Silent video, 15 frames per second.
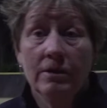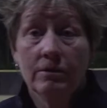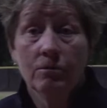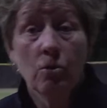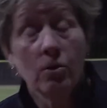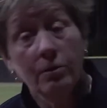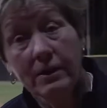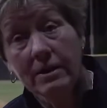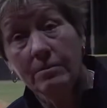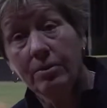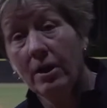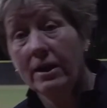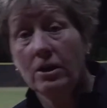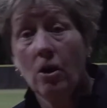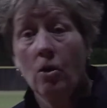and the more we can
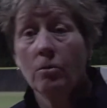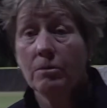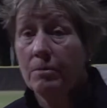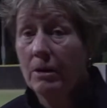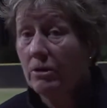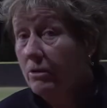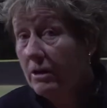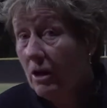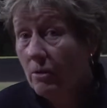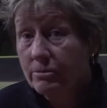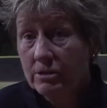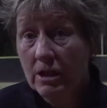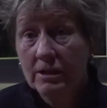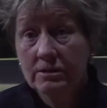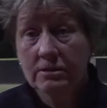play at home, the better it
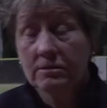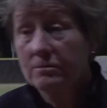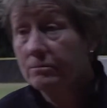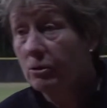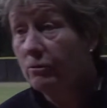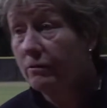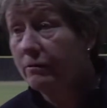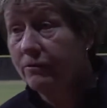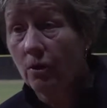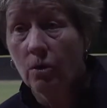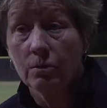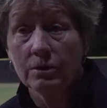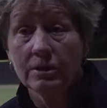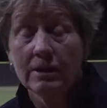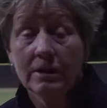helps us moving
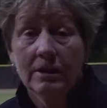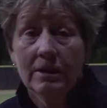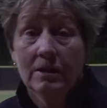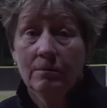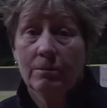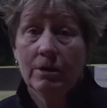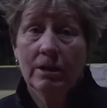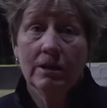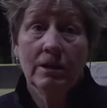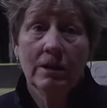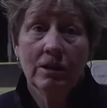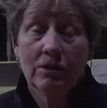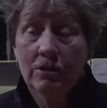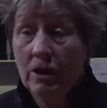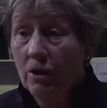forward. But,
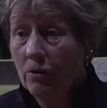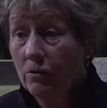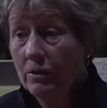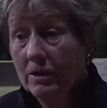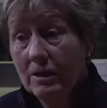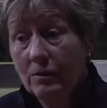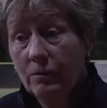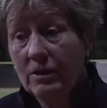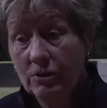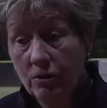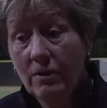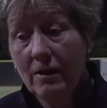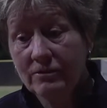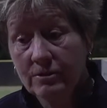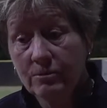you know, we do
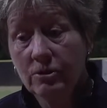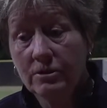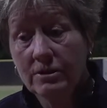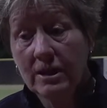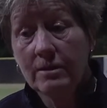have some good